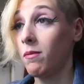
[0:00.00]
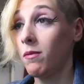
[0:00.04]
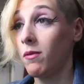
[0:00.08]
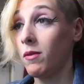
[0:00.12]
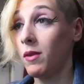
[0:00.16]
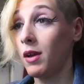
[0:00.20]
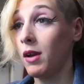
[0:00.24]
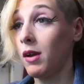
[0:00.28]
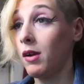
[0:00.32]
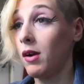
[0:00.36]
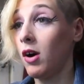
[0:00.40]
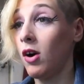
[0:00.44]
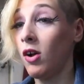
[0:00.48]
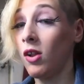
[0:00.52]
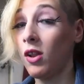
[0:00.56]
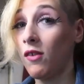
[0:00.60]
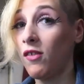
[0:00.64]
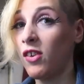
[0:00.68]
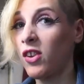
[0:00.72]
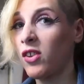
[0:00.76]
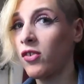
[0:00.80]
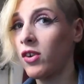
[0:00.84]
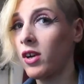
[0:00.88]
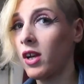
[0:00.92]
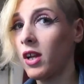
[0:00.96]
Like all of
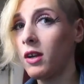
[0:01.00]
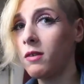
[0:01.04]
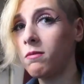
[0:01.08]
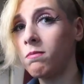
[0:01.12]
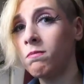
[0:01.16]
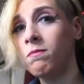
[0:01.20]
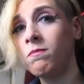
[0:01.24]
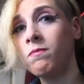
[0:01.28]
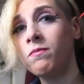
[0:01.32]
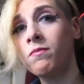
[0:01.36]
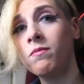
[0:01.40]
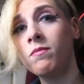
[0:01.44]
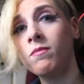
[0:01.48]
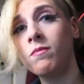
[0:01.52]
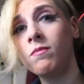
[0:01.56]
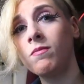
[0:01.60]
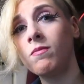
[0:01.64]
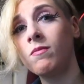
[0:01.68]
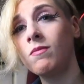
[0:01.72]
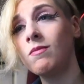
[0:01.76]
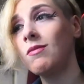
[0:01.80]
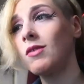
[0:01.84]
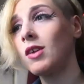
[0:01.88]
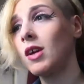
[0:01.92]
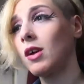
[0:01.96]
us were like
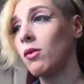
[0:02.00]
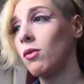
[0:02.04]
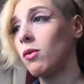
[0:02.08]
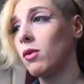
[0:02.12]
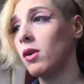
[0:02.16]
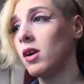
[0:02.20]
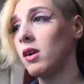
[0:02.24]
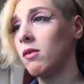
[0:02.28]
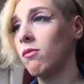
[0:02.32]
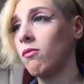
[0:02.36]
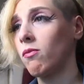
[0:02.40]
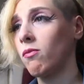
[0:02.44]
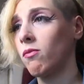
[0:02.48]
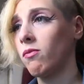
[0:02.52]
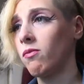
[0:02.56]
what?